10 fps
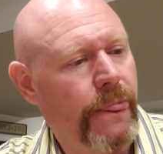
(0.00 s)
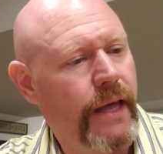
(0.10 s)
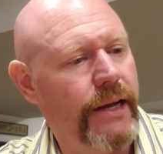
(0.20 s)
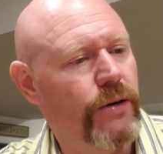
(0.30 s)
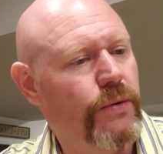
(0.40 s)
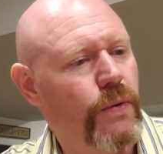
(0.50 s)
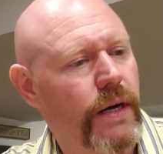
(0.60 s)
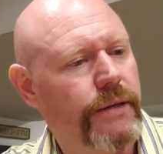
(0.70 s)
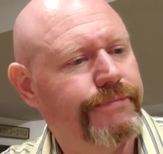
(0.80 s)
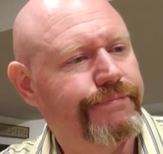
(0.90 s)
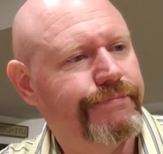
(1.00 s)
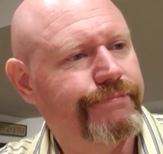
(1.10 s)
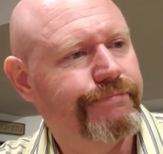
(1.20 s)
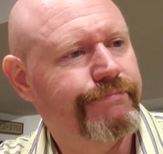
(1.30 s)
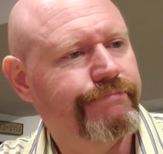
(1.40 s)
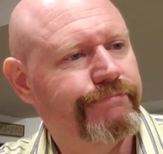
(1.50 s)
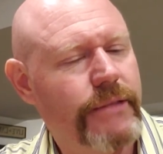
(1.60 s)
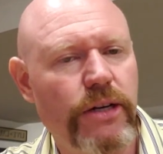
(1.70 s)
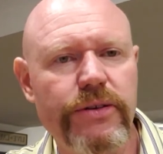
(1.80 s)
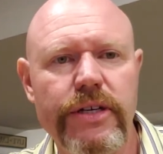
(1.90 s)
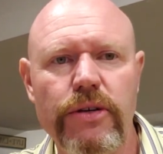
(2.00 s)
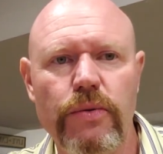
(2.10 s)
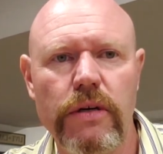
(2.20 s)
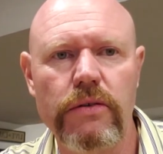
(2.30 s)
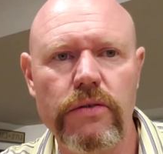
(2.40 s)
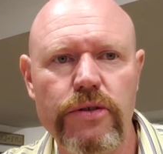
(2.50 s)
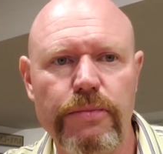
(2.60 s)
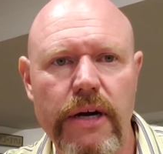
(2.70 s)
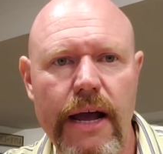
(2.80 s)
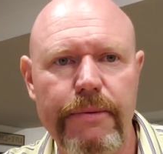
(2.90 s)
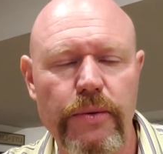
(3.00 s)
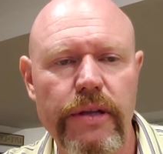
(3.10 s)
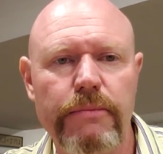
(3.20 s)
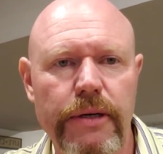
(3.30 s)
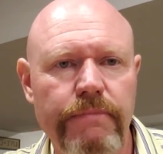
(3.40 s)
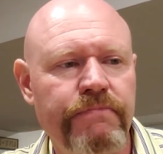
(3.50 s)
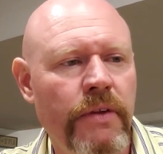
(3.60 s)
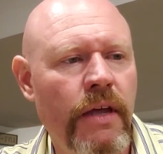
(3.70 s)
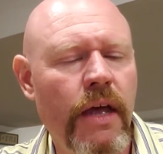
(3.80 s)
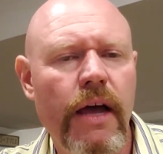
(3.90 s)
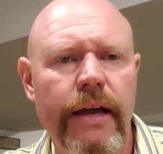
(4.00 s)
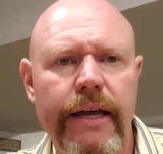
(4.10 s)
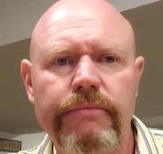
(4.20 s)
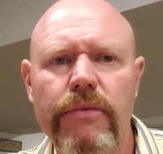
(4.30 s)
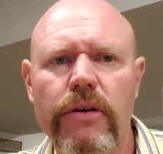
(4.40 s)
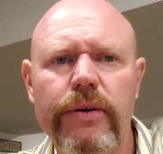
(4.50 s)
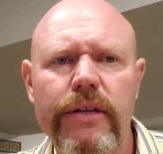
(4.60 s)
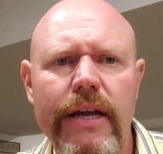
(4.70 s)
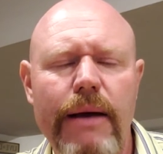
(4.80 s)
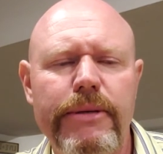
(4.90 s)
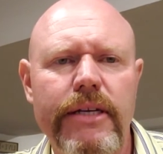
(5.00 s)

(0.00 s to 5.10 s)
I know you said you weren't super happy with it, but again, throw it in the comments.